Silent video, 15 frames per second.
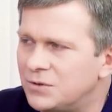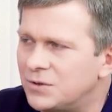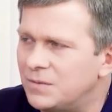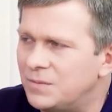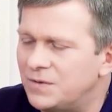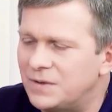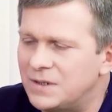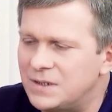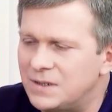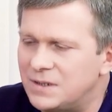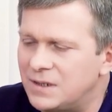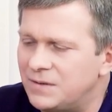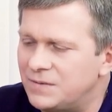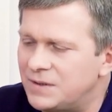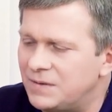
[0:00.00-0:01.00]
Again,
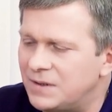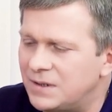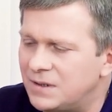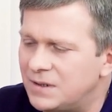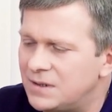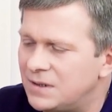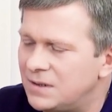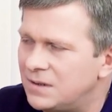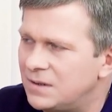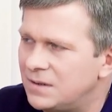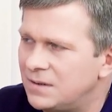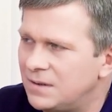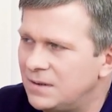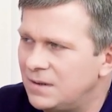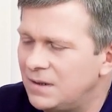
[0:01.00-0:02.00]
to wait for
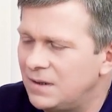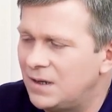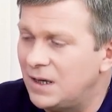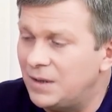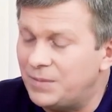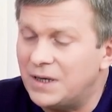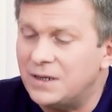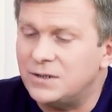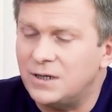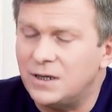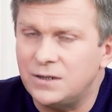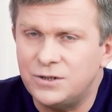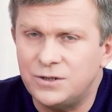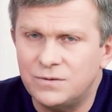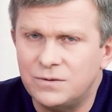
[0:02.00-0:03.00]
what? For
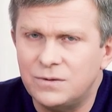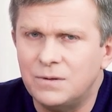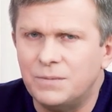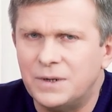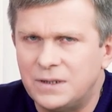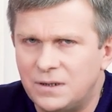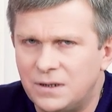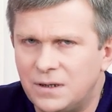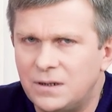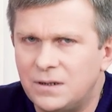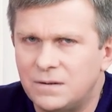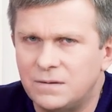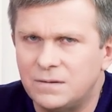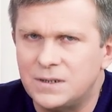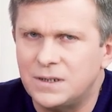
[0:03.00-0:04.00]
material remuneration.
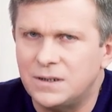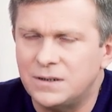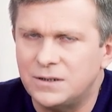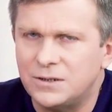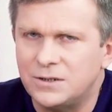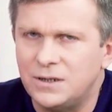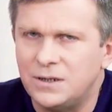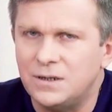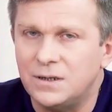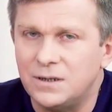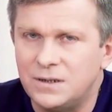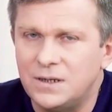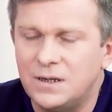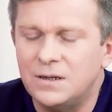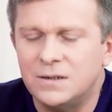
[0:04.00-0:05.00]
Where?
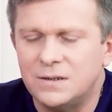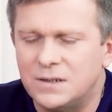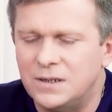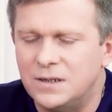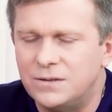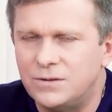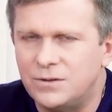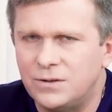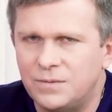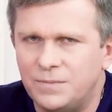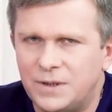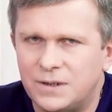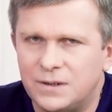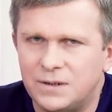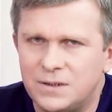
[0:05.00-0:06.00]
Here, in
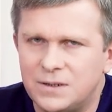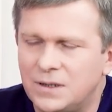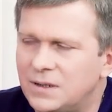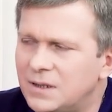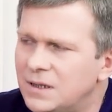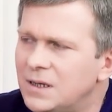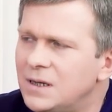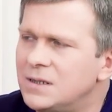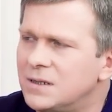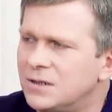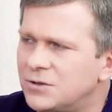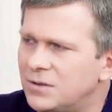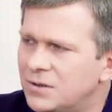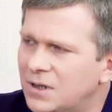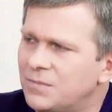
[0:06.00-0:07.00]
three-dimensionality.
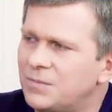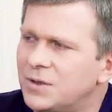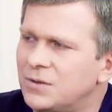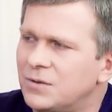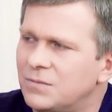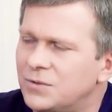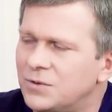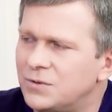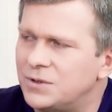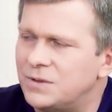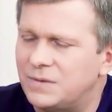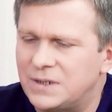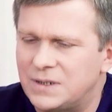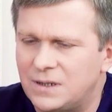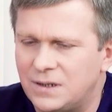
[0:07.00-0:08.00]
And to hope
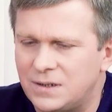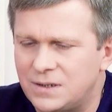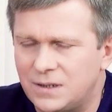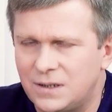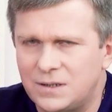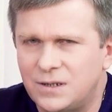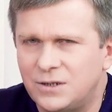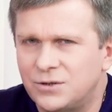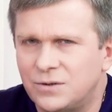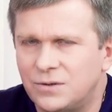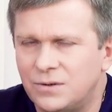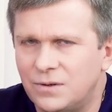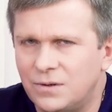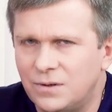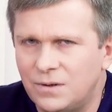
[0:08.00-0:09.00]
that we will be
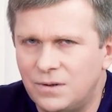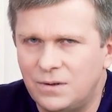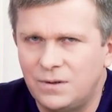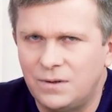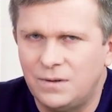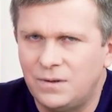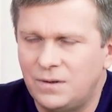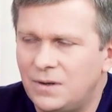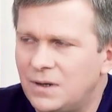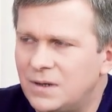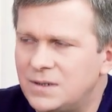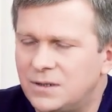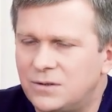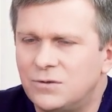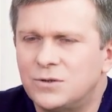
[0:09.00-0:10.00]
rewarded later on
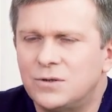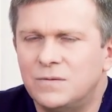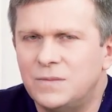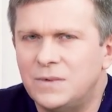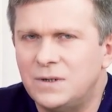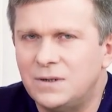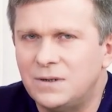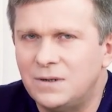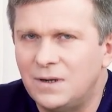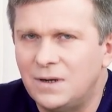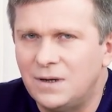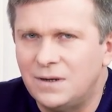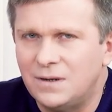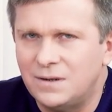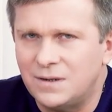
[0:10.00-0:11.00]
as well. For
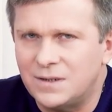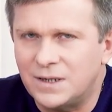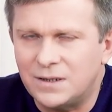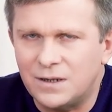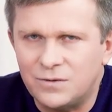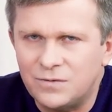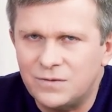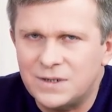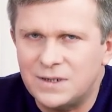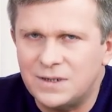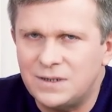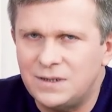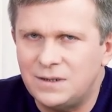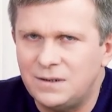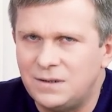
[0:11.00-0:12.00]
what? For
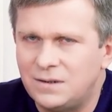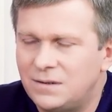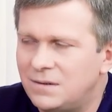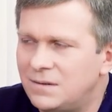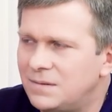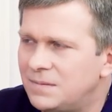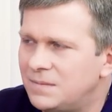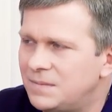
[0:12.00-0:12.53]
exalting Satan?